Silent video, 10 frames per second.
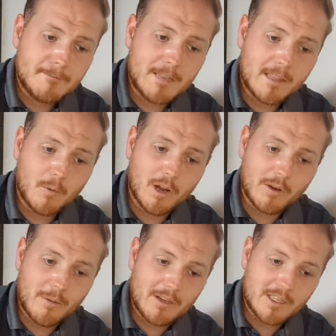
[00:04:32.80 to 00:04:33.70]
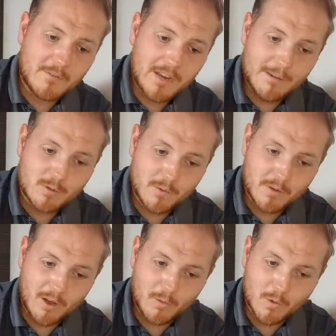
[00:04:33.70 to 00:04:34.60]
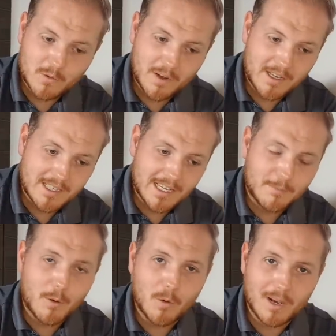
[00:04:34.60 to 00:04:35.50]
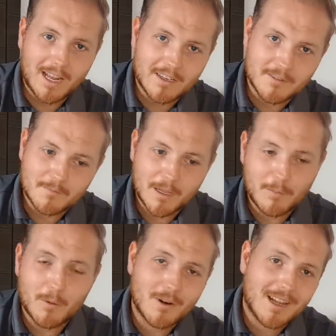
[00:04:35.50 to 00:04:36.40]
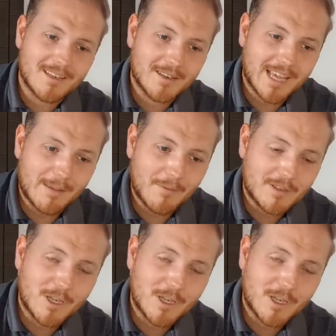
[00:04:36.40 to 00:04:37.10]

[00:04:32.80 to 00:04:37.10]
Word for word: Now, the one I'm going to mention, the famous one for a lot of Wolves fans, is Paul Gladon. Now, Paul Gladon came in for